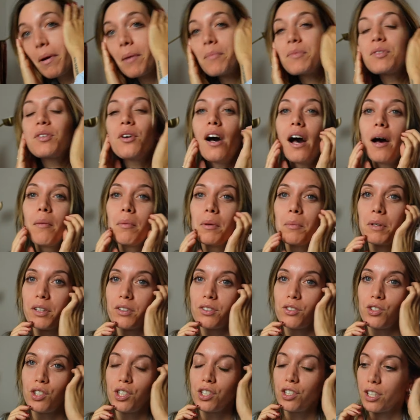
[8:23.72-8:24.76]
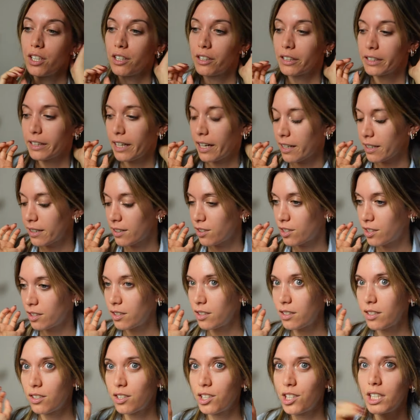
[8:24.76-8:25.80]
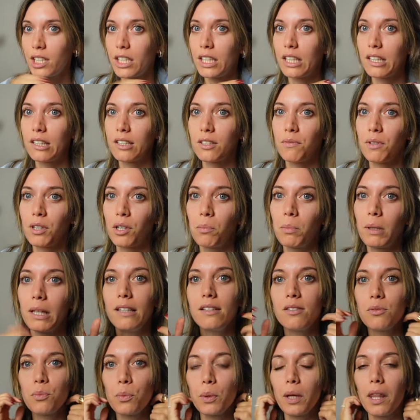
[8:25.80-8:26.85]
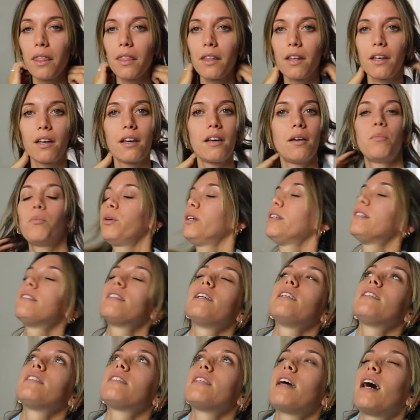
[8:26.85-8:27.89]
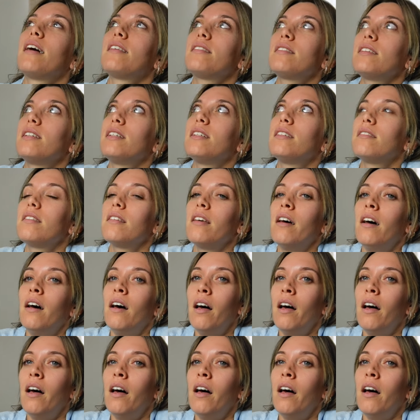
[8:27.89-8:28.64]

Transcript: I'm so happy because she shared that. She's very pleased with the presets as is.